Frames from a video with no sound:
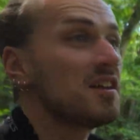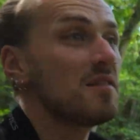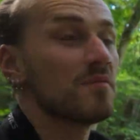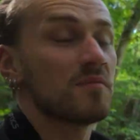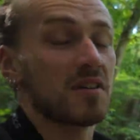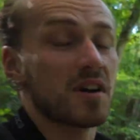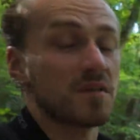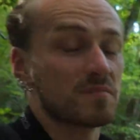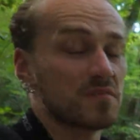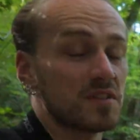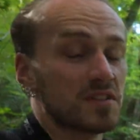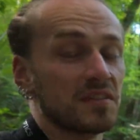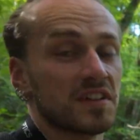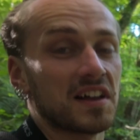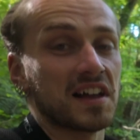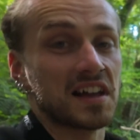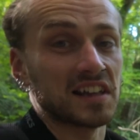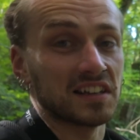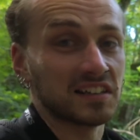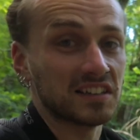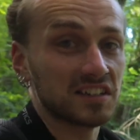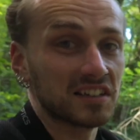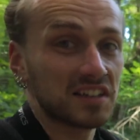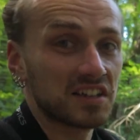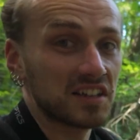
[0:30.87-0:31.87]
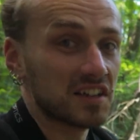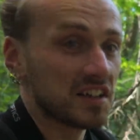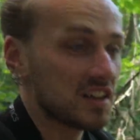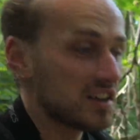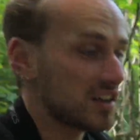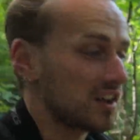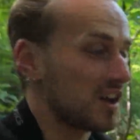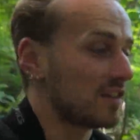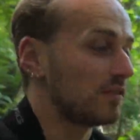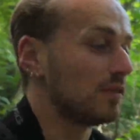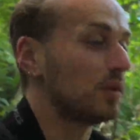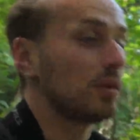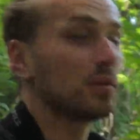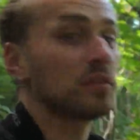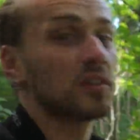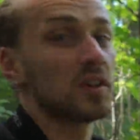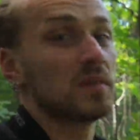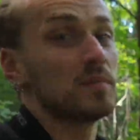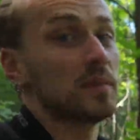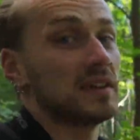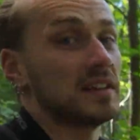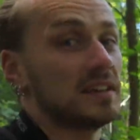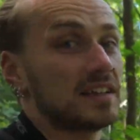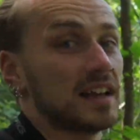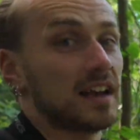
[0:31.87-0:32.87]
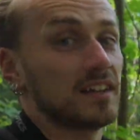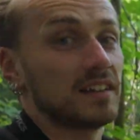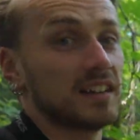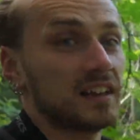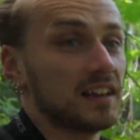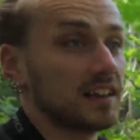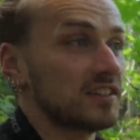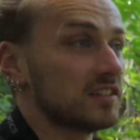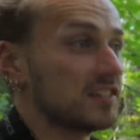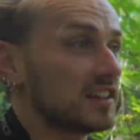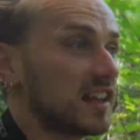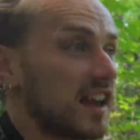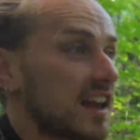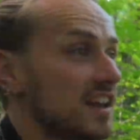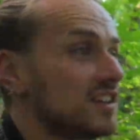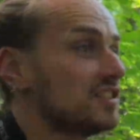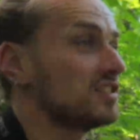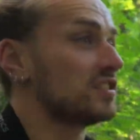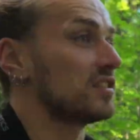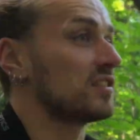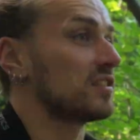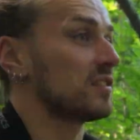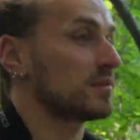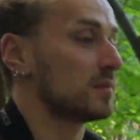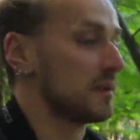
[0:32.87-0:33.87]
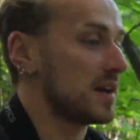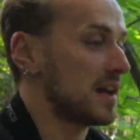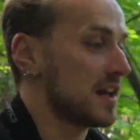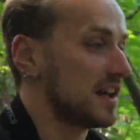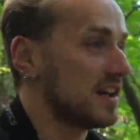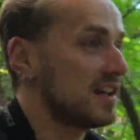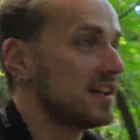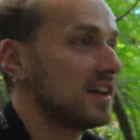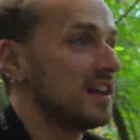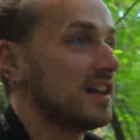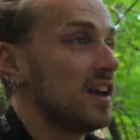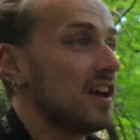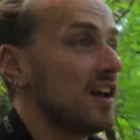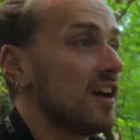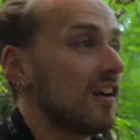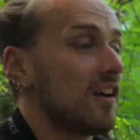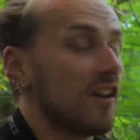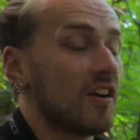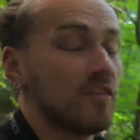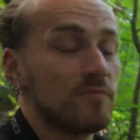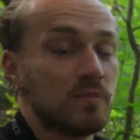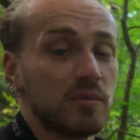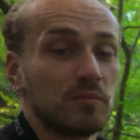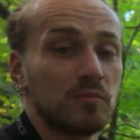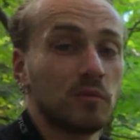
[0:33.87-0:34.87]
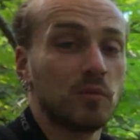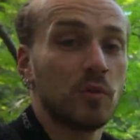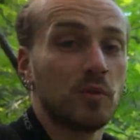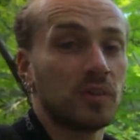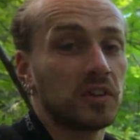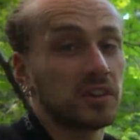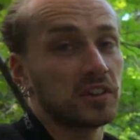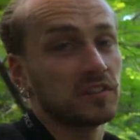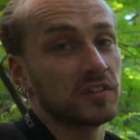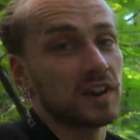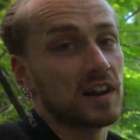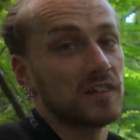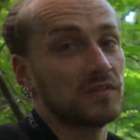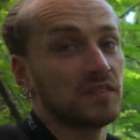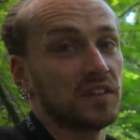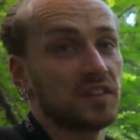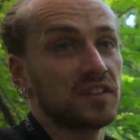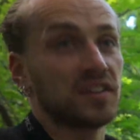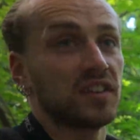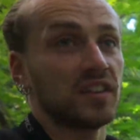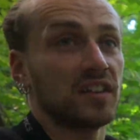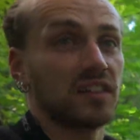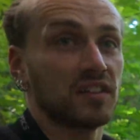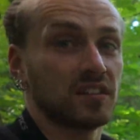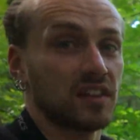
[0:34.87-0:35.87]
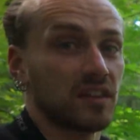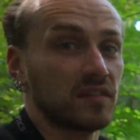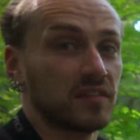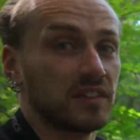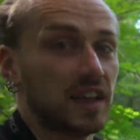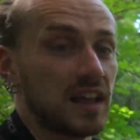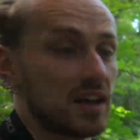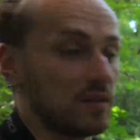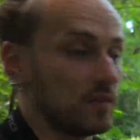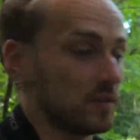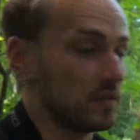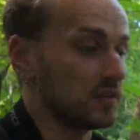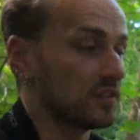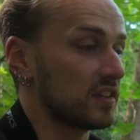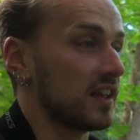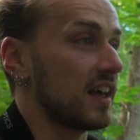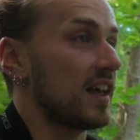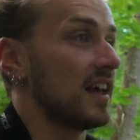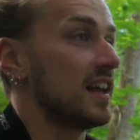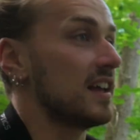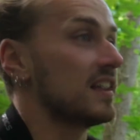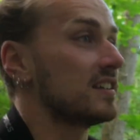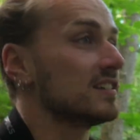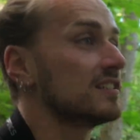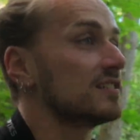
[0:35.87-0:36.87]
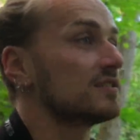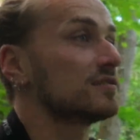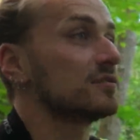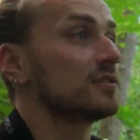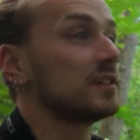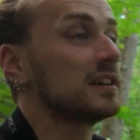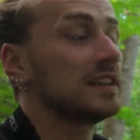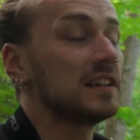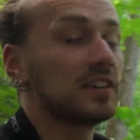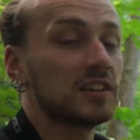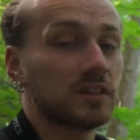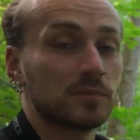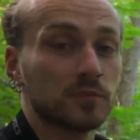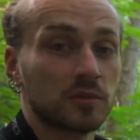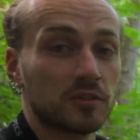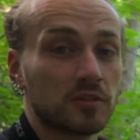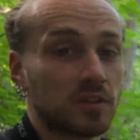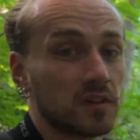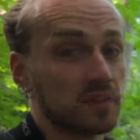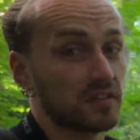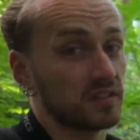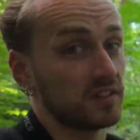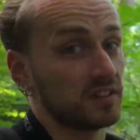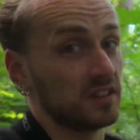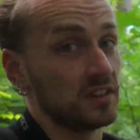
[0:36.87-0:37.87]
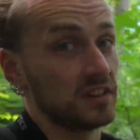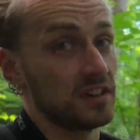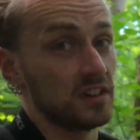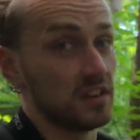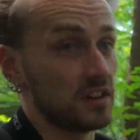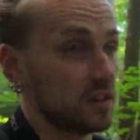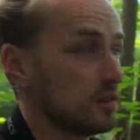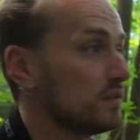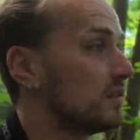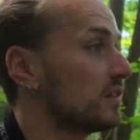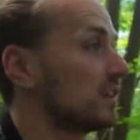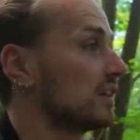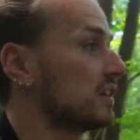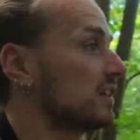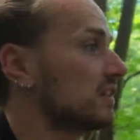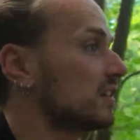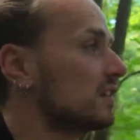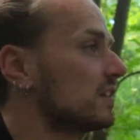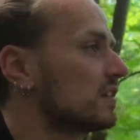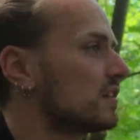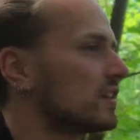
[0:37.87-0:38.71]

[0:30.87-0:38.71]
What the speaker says: But on the other hand, I've also been down here on occasions where I've been walking around for 6 or 7 hours and really come across nothing.